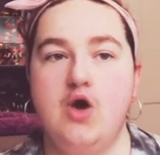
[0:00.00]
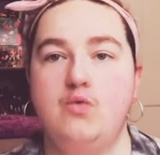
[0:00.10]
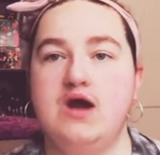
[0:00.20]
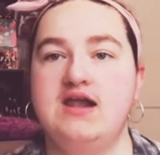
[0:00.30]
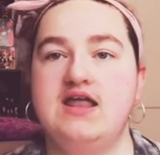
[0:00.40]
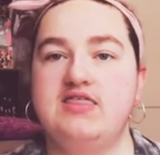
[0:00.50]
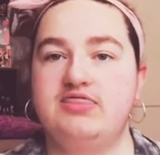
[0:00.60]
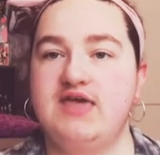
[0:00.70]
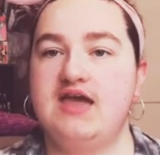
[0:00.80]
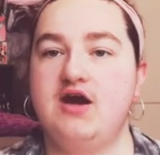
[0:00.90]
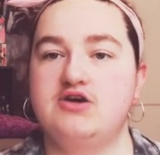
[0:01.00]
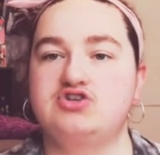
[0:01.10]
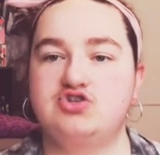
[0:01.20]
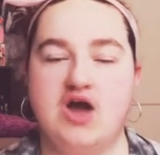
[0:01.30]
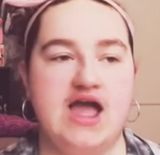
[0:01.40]
when they are
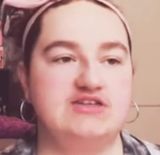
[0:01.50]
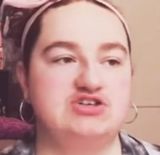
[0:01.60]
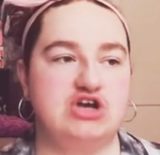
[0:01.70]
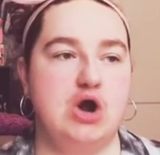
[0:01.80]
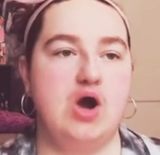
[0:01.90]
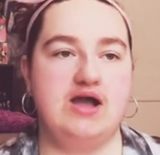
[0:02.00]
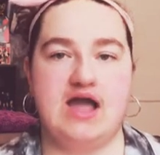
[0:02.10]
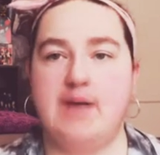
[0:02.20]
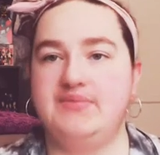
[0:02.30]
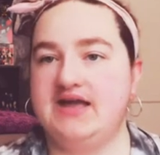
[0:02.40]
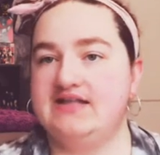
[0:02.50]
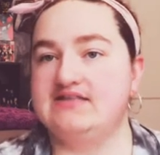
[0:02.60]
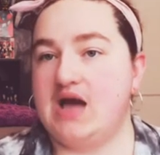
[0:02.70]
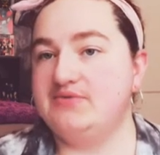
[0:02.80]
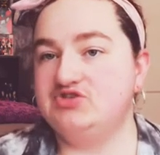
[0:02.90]
trying to go up
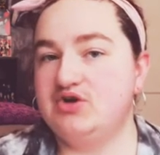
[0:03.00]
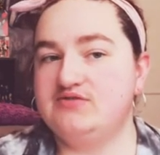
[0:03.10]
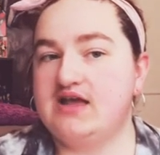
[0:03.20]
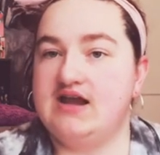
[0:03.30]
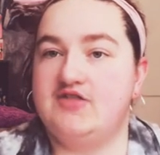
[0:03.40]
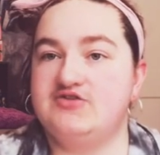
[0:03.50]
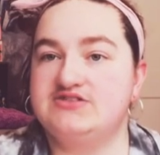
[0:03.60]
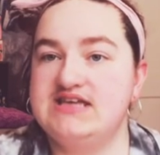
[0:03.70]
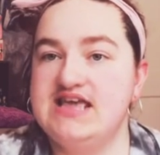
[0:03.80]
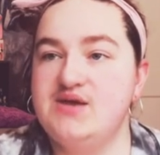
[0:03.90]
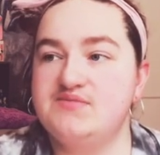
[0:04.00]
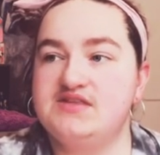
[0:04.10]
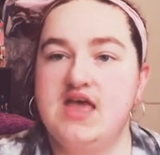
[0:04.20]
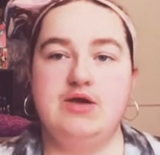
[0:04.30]
against Abajosai and other teams,